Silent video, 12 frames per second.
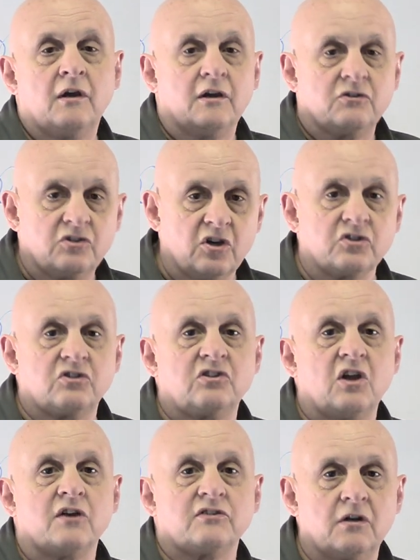It just
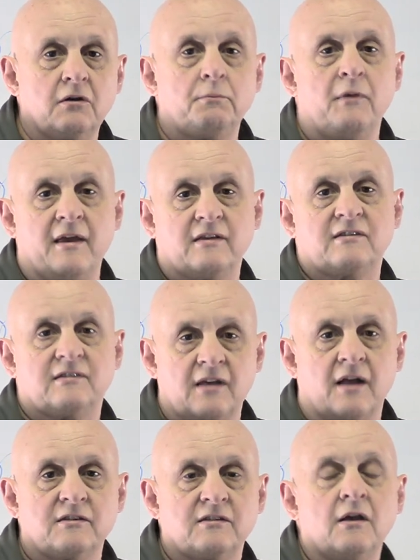doesn't make
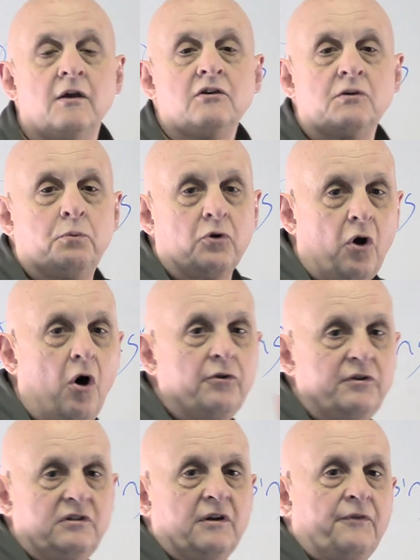sense to put all
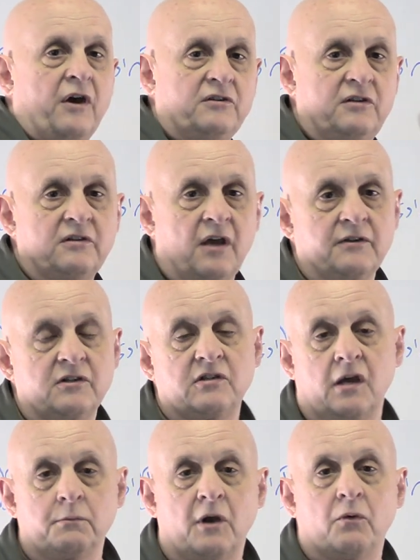these devices on the
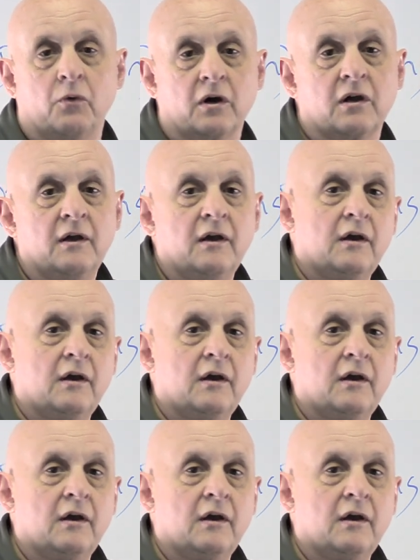same network.